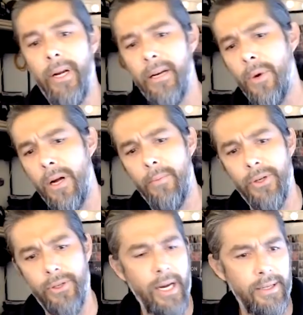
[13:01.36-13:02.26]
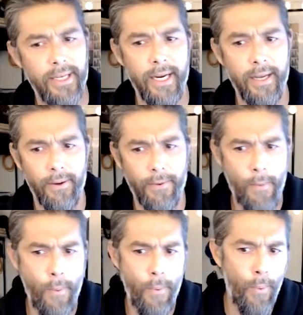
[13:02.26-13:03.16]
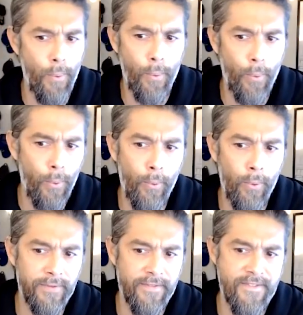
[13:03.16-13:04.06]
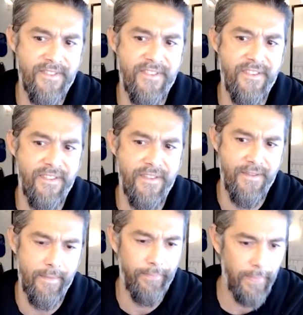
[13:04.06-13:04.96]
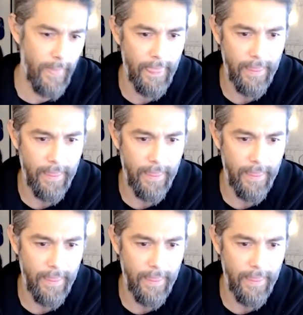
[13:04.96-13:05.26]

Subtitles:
I remember a moment in her audition where she puts the beer down and she kind of leans into the